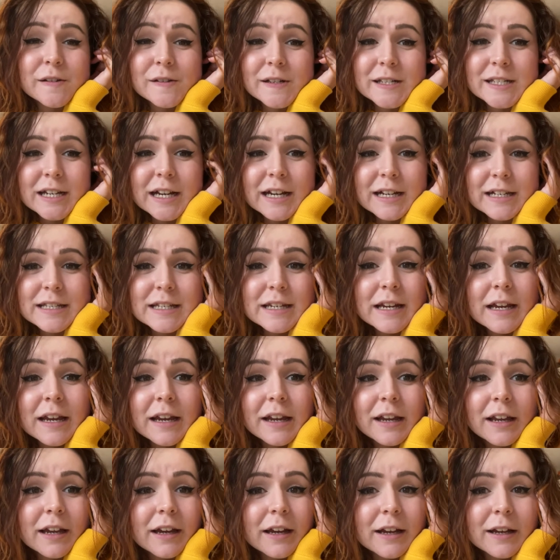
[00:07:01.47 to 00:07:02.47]

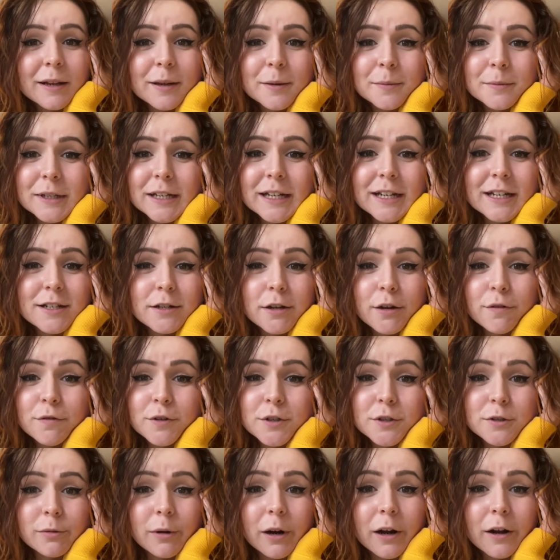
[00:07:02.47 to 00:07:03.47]
fantastic. Completely
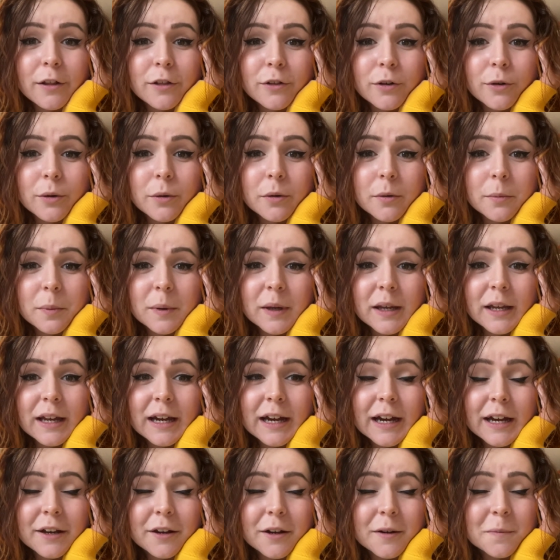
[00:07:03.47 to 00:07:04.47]
different to what I thought it would be,
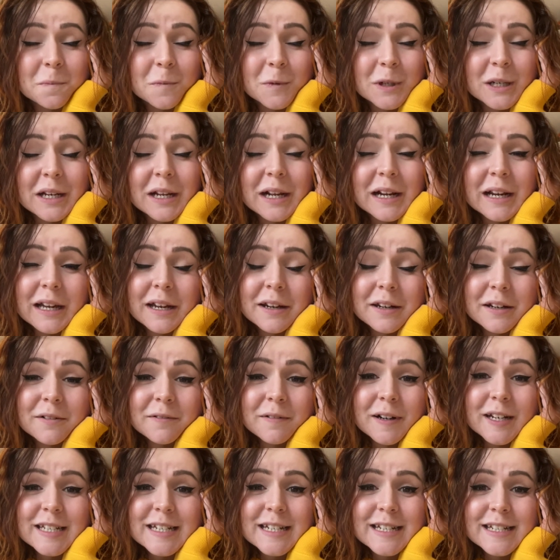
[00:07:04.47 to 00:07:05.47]
and I'm really glad I
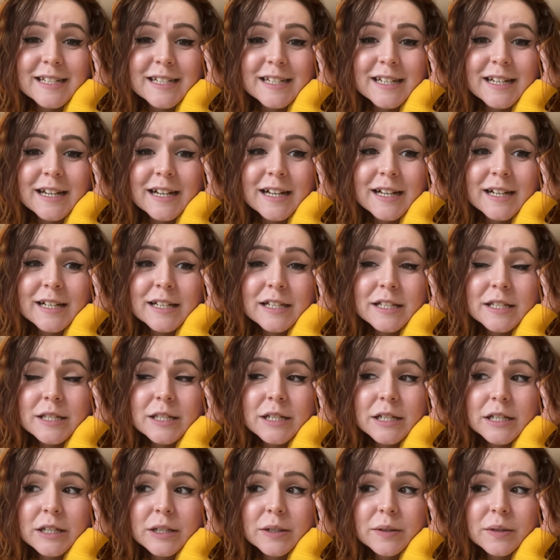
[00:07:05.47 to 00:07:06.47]
read it.
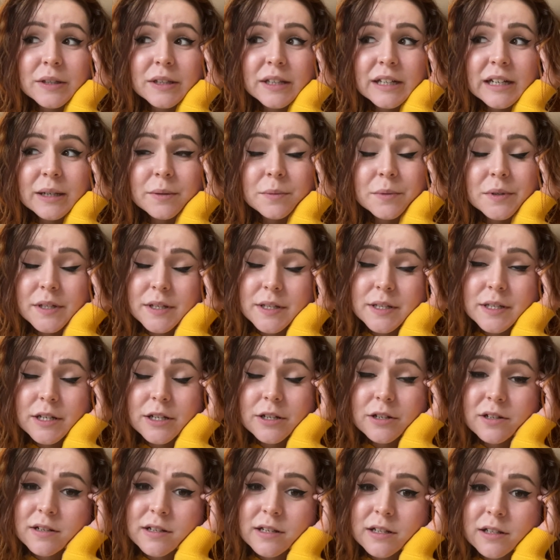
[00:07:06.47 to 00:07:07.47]
So that was a
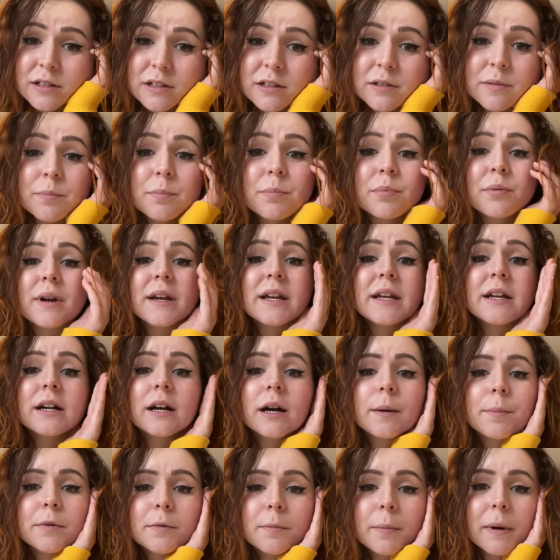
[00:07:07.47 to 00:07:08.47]
good little
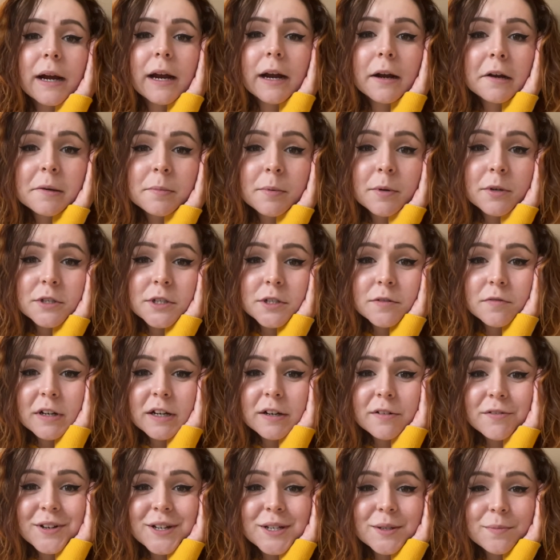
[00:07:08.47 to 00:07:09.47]
breakup of my Harry Potter
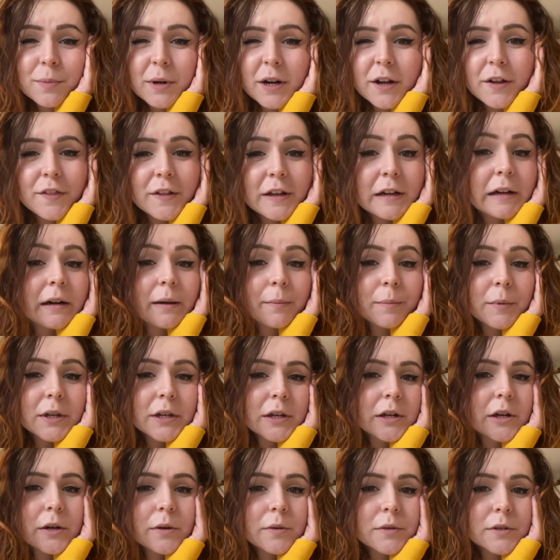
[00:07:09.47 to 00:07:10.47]
reread, but I think I'm going
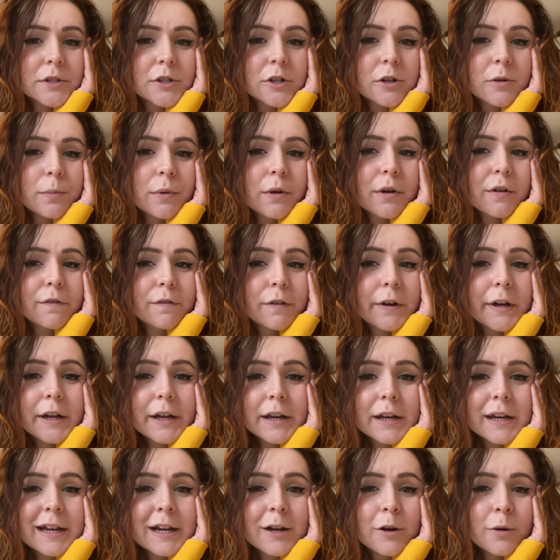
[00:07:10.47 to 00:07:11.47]
to go on to Goblet of
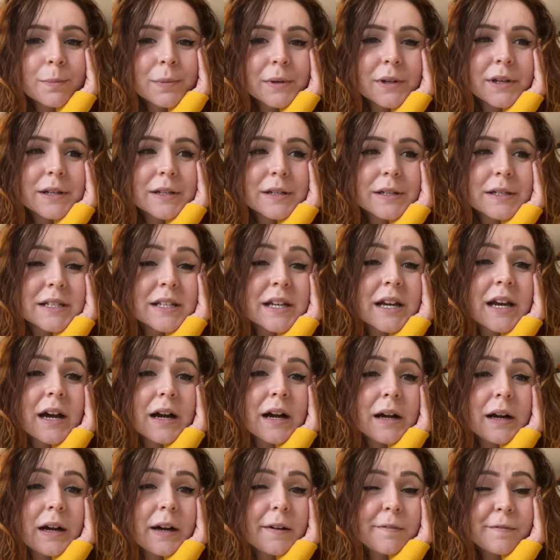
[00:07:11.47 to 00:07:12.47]
Fire now because
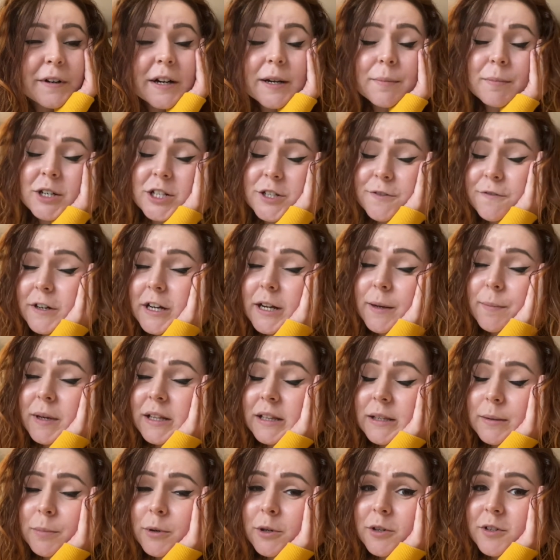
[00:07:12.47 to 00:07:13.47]
I'm very much
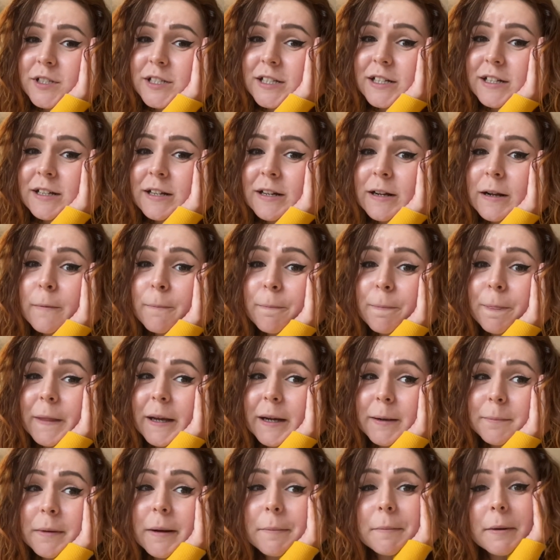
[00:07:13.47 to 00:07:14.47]
vibing the Potter.
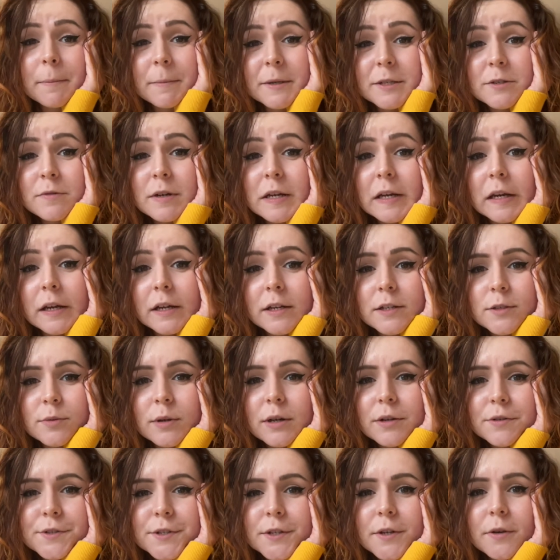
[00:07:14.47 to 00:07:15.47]
And my mum is reading it as
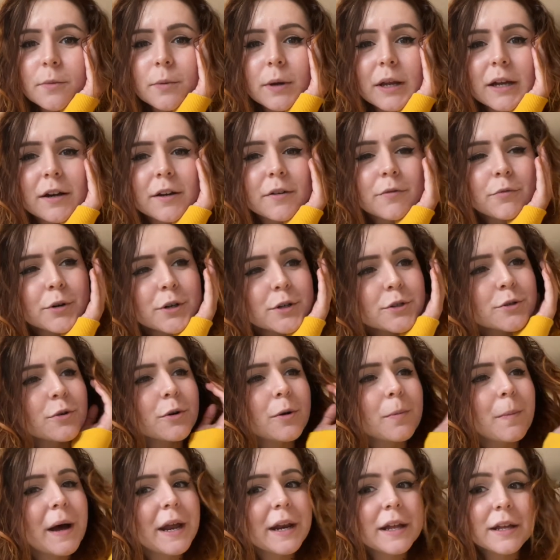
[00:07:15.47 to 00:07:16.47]
well, so we kind of want to
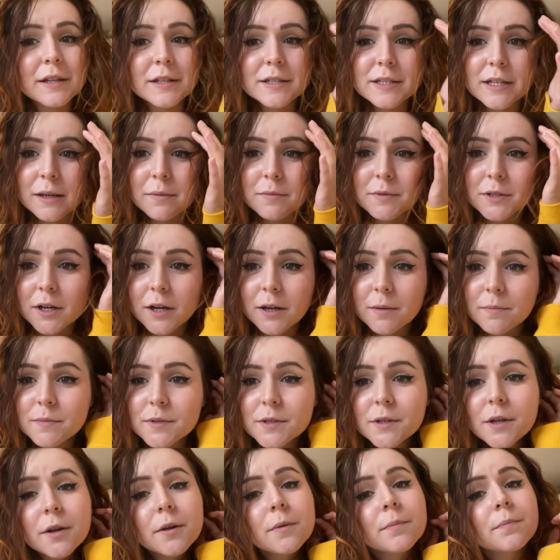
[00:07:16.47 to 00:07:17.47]
talk about it at the same time.
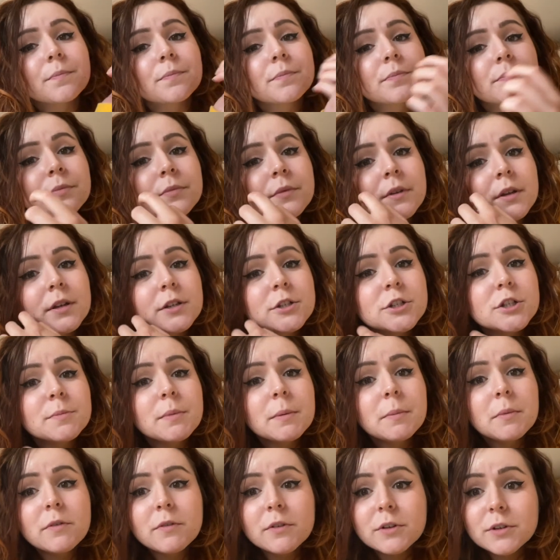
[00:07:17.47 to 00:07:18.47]
So she'll
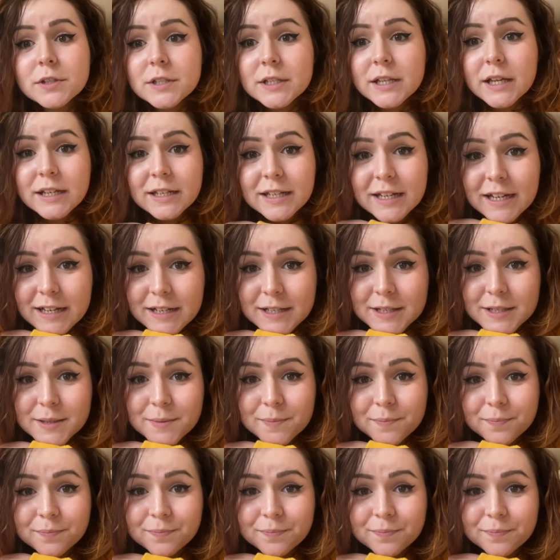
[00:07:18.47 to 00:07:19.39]
be moving on to that next.